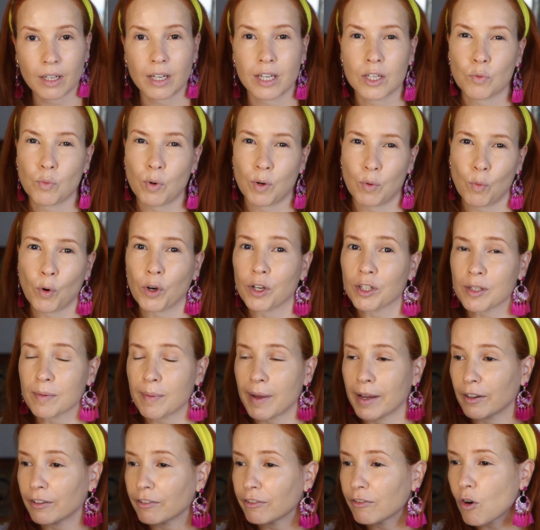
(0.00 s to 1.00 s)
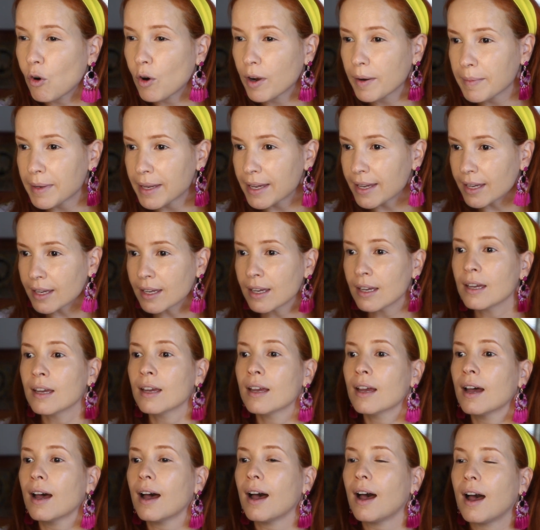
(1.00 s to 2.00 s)
it's what works better for me.
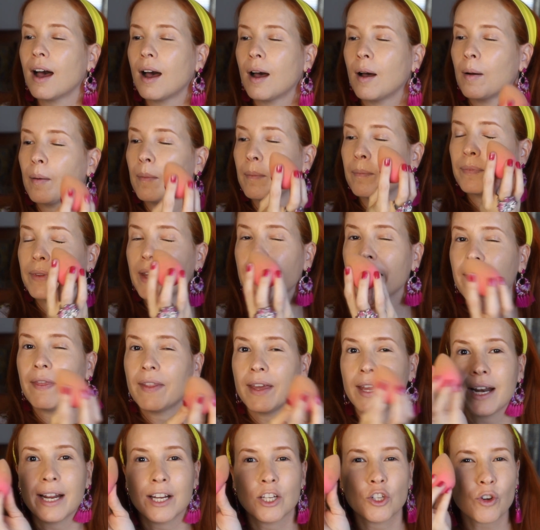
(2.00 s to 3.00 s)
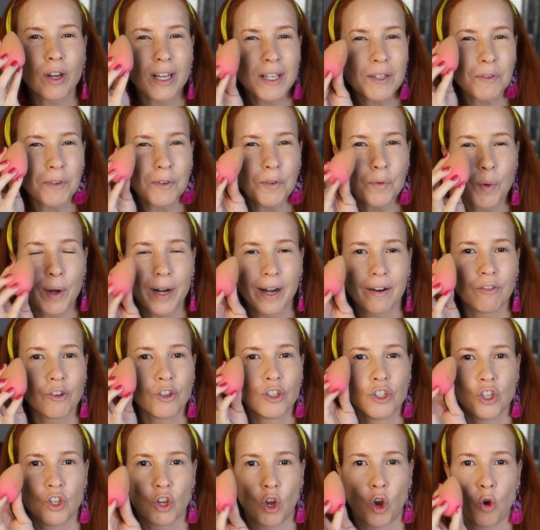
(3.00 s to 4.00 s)
And then I transfer
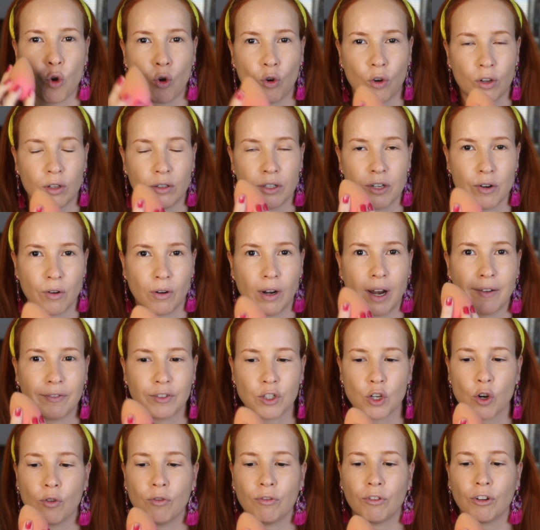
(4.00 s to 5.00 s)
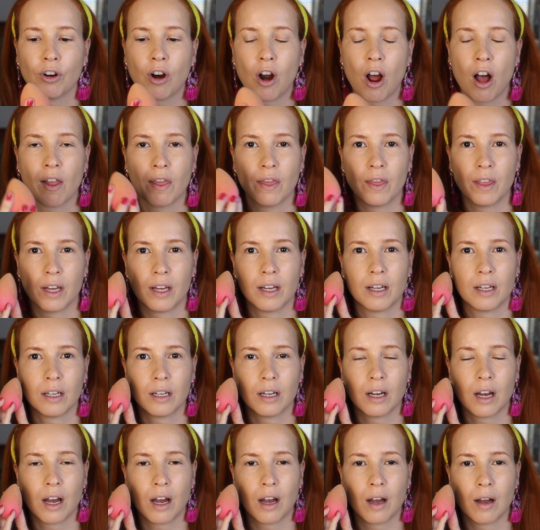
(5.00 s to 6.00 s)
whatever's, you know, left over on
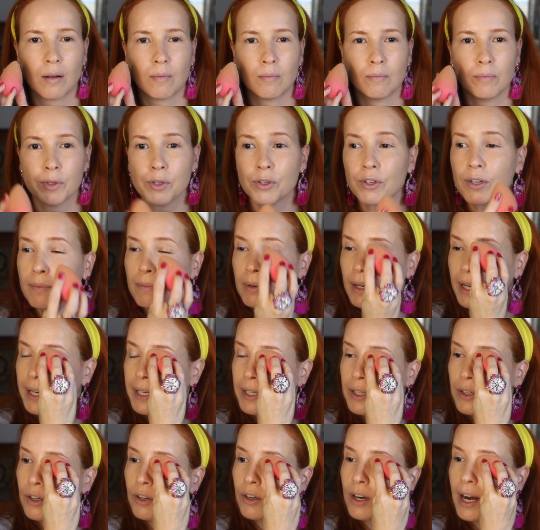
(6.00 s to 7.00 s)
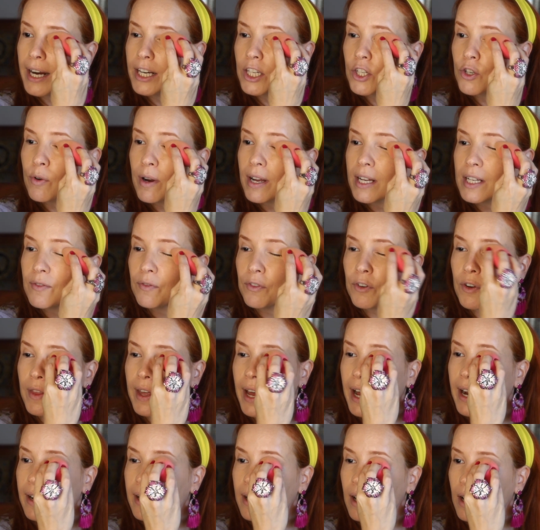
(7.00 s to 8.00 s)
the beauty blender. I transfer
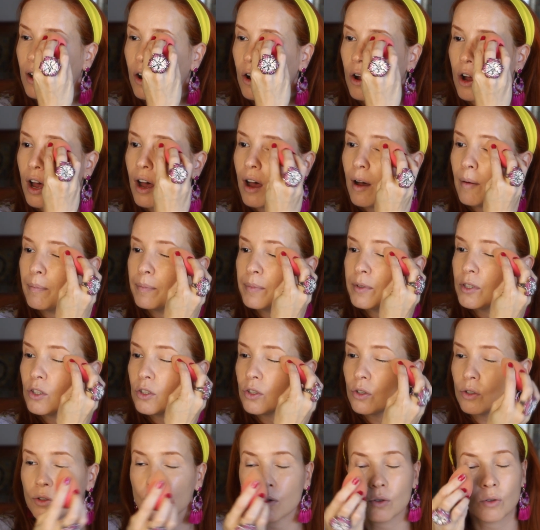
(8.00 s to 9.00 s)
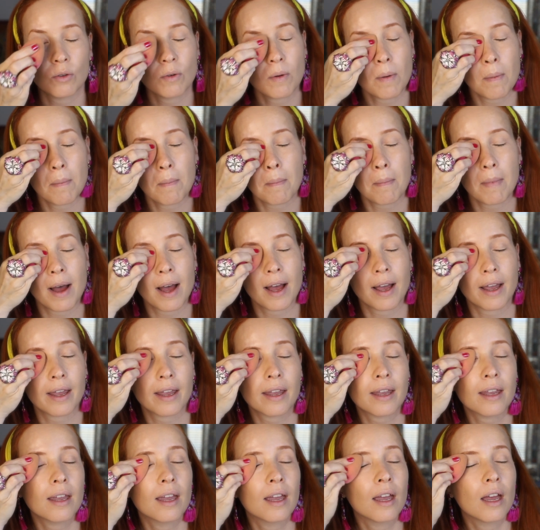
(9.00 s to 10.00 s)
that up to
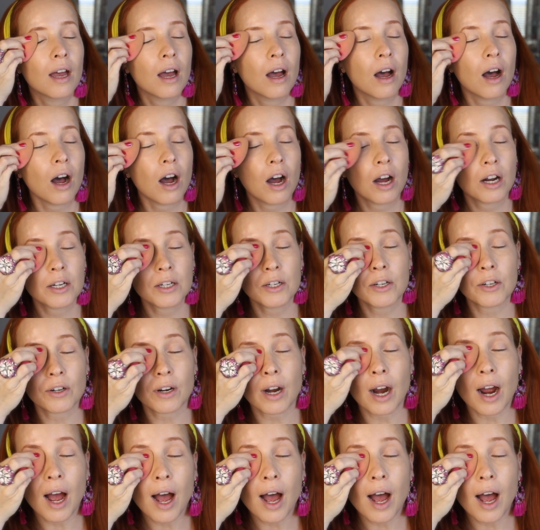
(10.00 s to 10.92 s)
my under